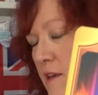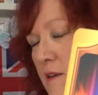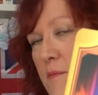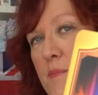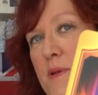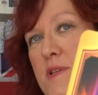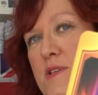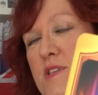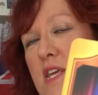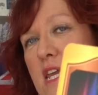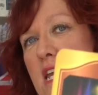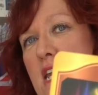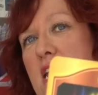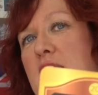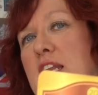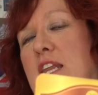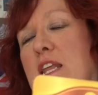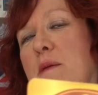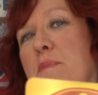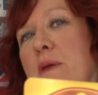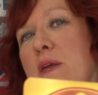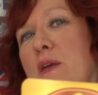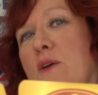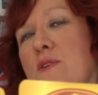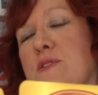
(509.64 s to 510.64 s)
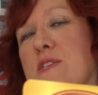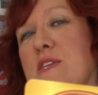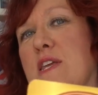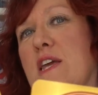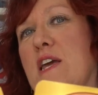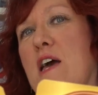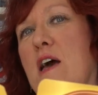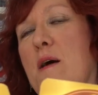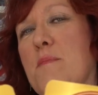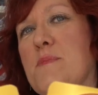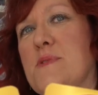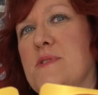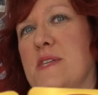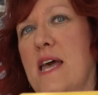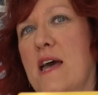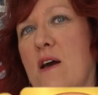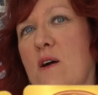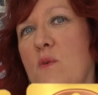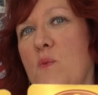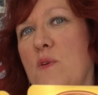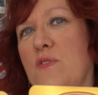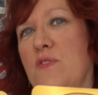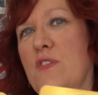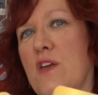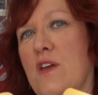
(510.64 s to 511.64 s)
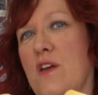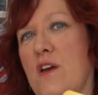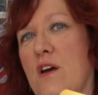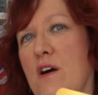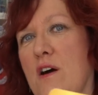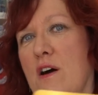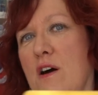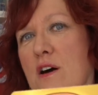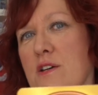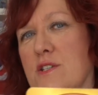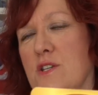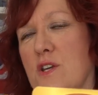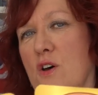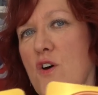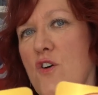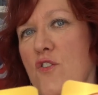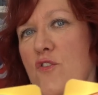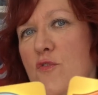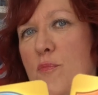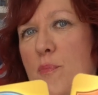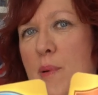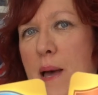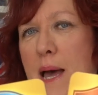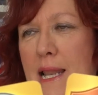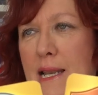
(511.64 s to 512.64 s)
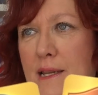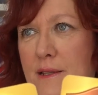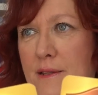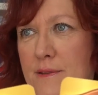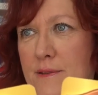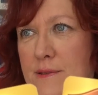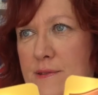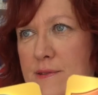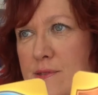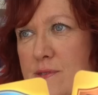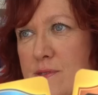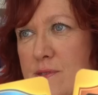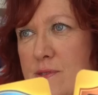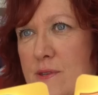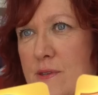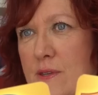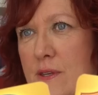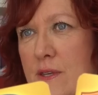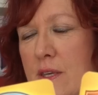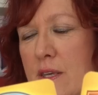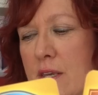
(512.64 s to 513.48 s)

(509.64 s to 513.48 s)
particularly because it comes out with the card of balance.